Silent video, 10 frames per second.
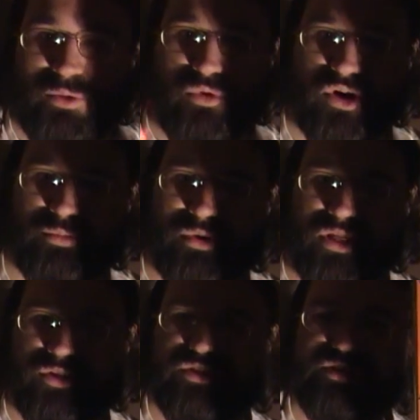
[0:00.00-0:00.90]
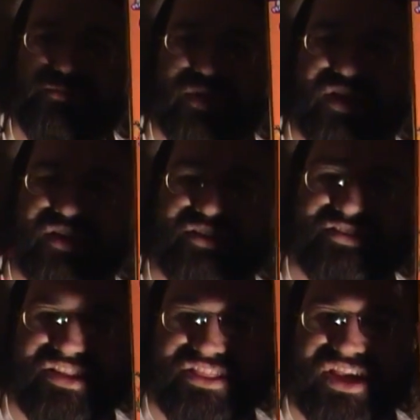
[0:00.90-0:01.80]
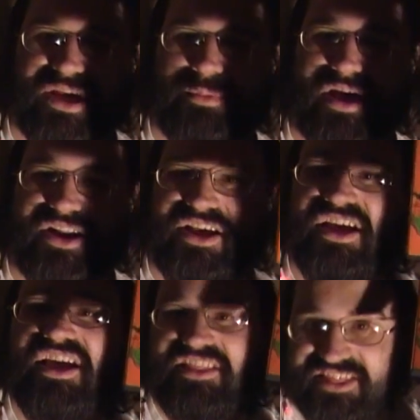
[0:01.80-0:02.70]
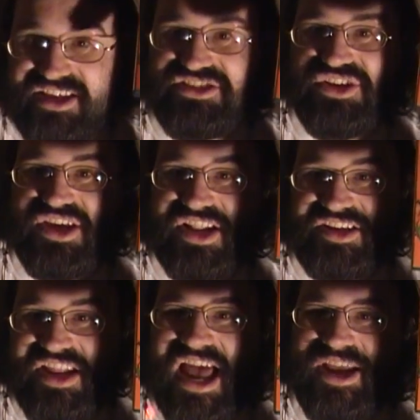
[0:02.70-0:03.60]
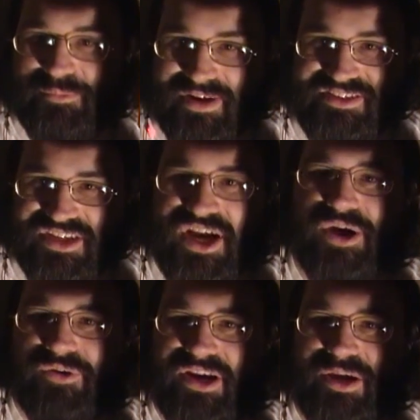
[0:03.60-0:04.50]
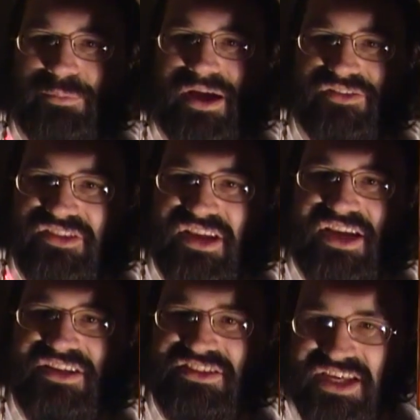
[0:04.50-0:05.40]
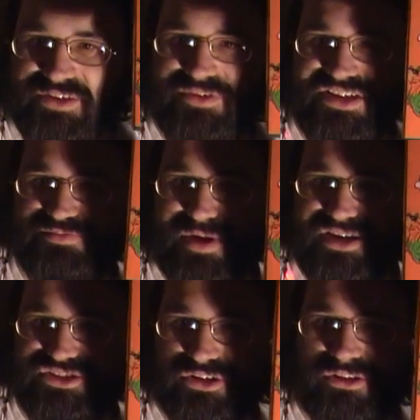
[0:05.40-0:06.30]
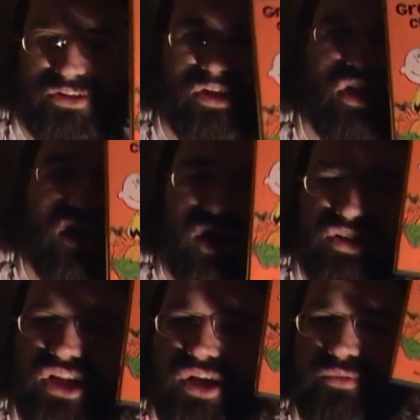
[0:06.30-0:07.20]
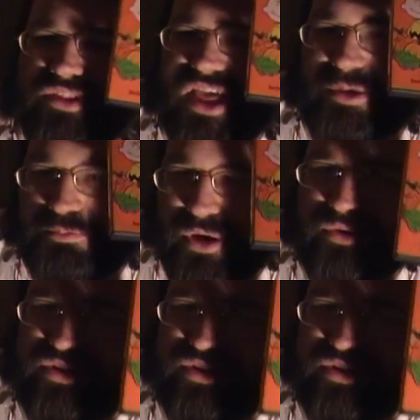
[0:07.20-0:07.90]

by Warner Brothers, because the thing about it, this you get a documentary about the TV special along with a